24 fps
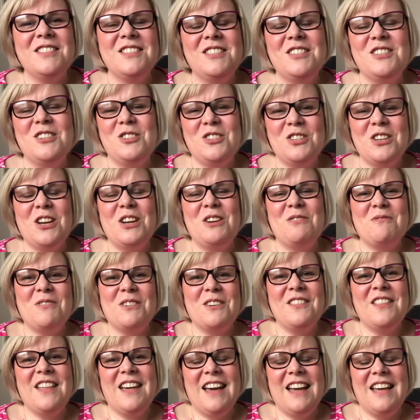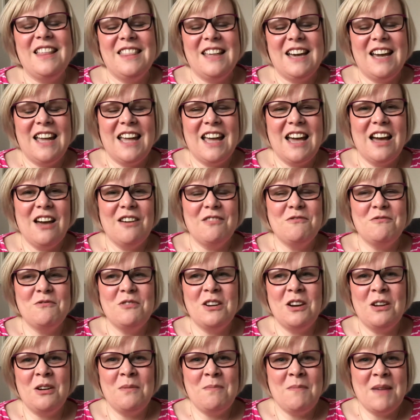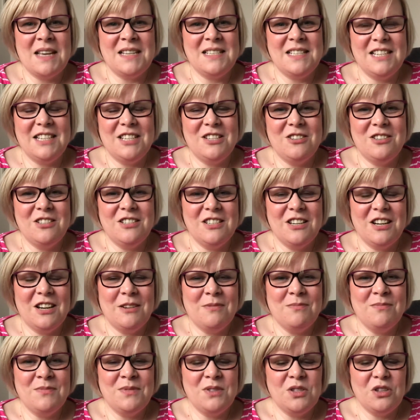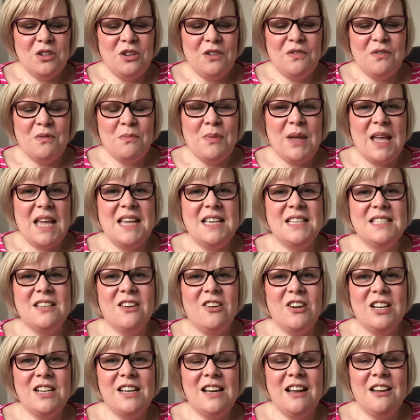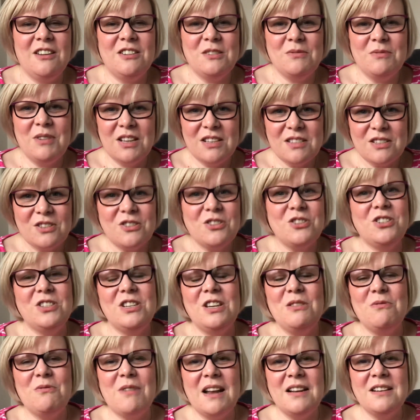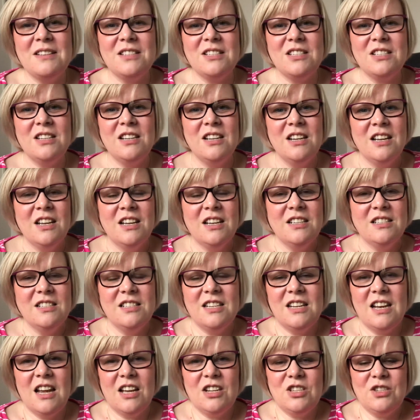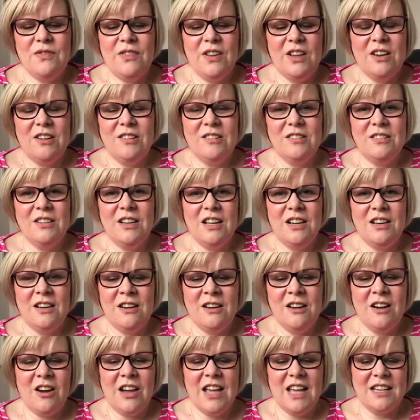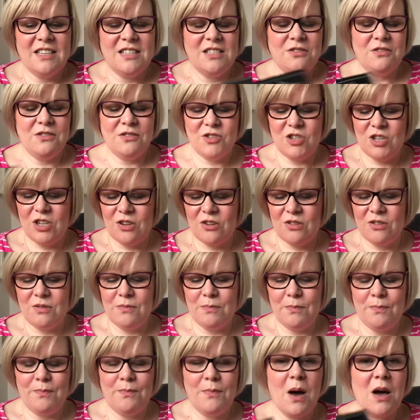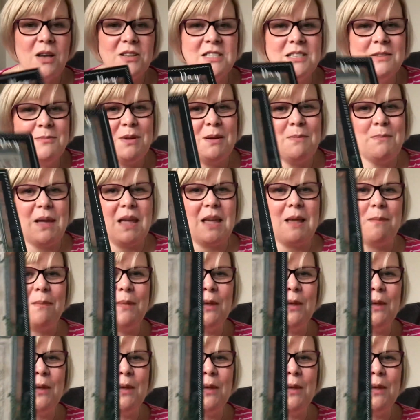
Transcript: show what they have, and I messaged Sue from Peakside Needleworks because she went to Nashville, and I asked her if she could possibly pick me